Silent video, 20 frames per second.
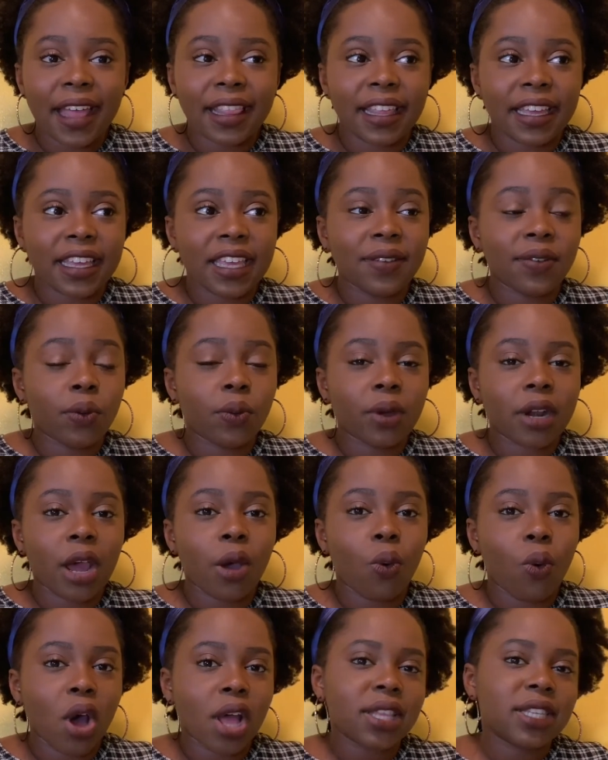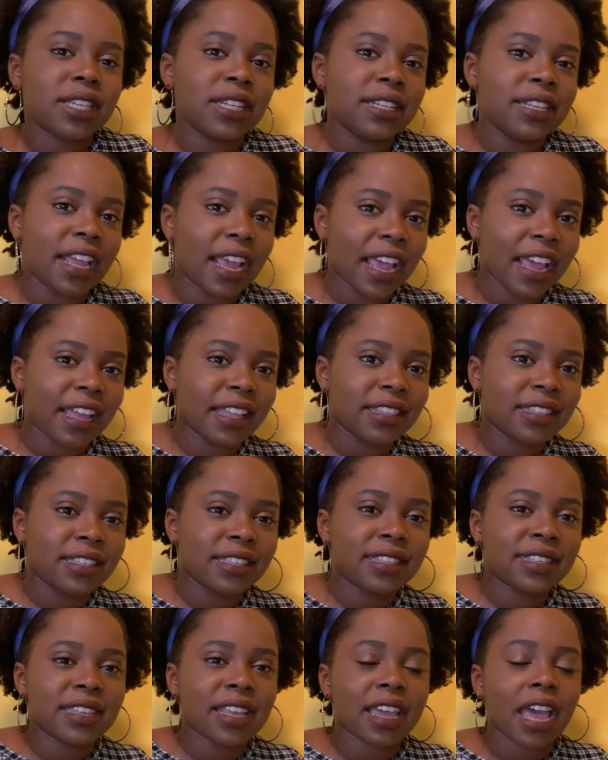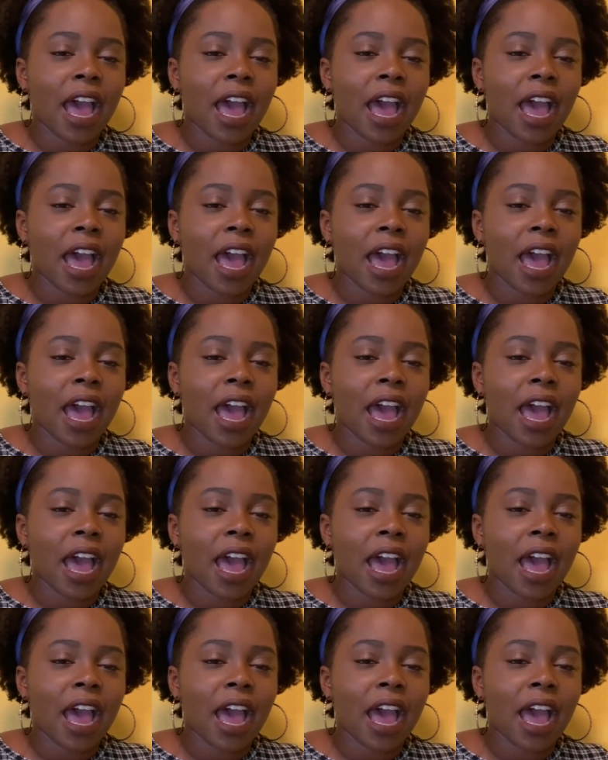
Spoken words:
Like, even when I want to dance, it's like